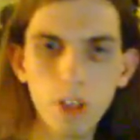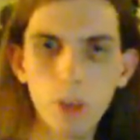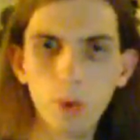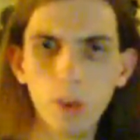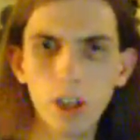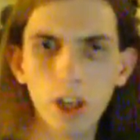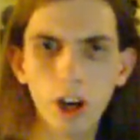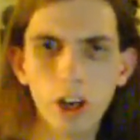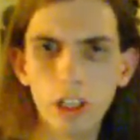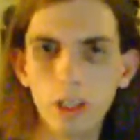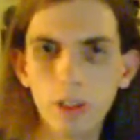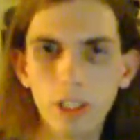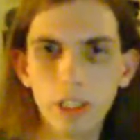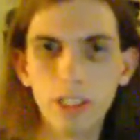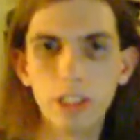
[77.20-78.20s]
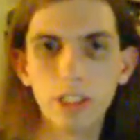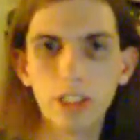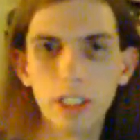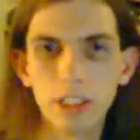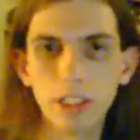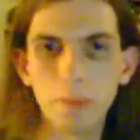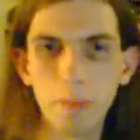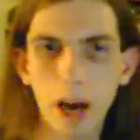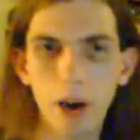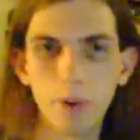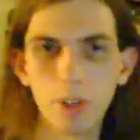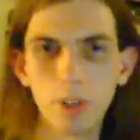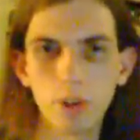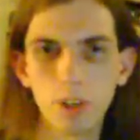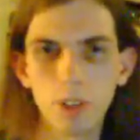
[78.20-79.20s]
You could argue that it's just a
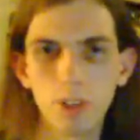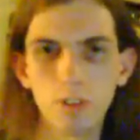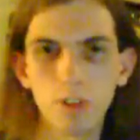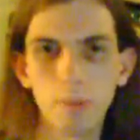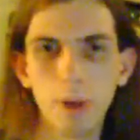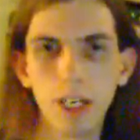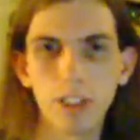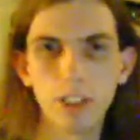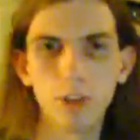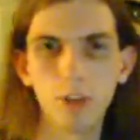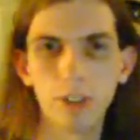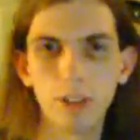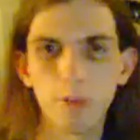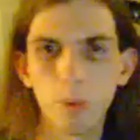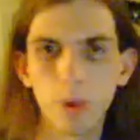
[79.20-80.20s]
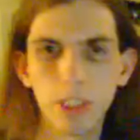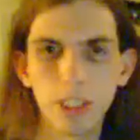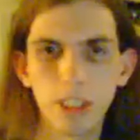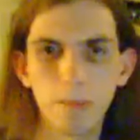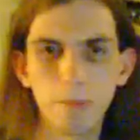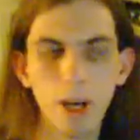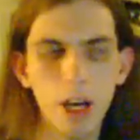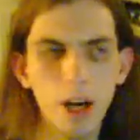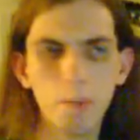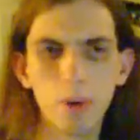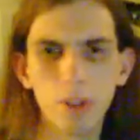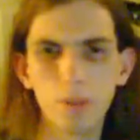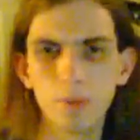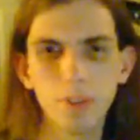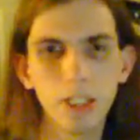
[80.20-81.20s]
power source and repository of wisdom,
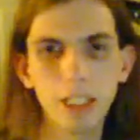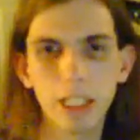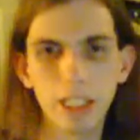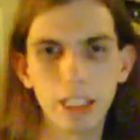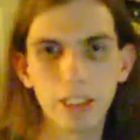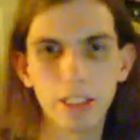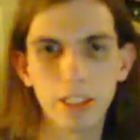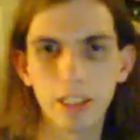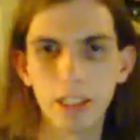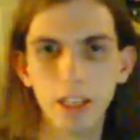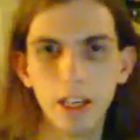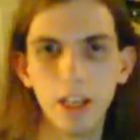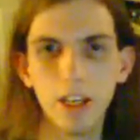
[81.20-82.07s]
but it really isn't.